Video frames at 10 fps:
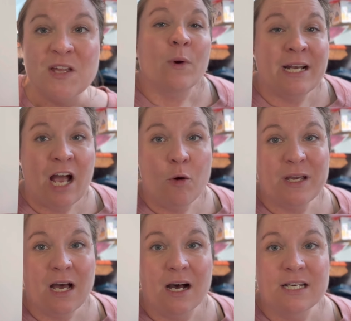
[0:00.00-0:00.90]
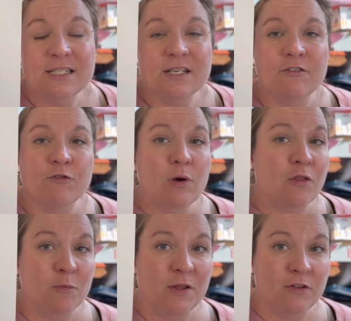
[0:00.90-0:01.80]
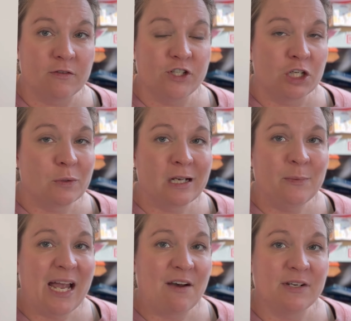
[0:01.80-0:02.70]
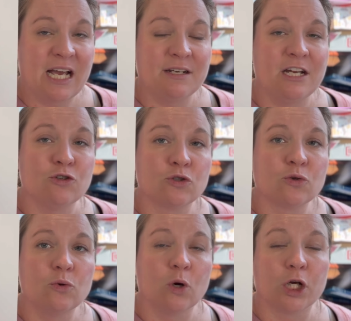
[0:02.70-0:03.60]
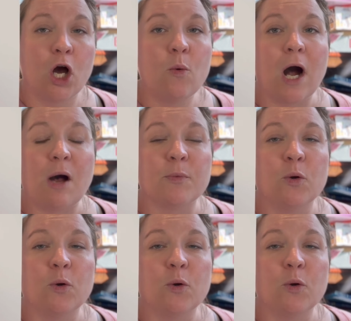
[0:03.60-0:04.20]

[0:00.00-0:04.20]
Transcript: Right now, because throughout the month of January, we haven't had nature school or co-op,